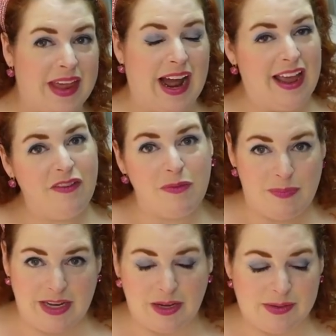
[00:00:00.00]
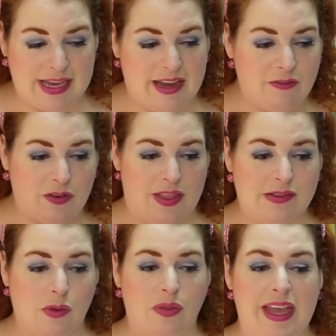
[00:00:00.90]
that I've been using for
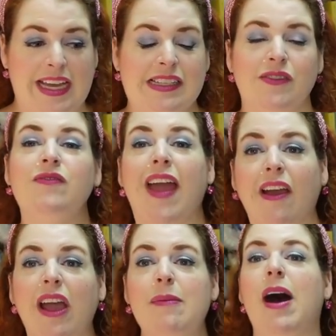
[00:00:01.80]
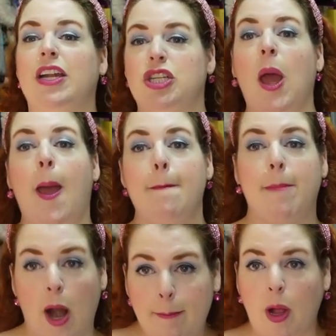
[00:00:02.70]
this whole thing, it is very much
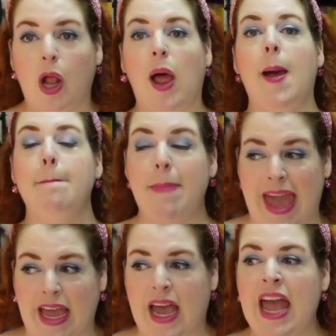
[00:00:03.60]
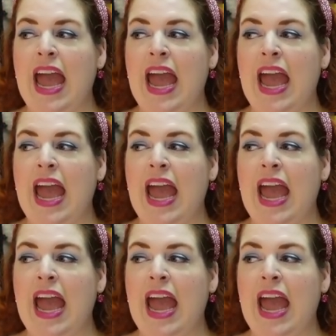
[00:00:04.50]
purple pink.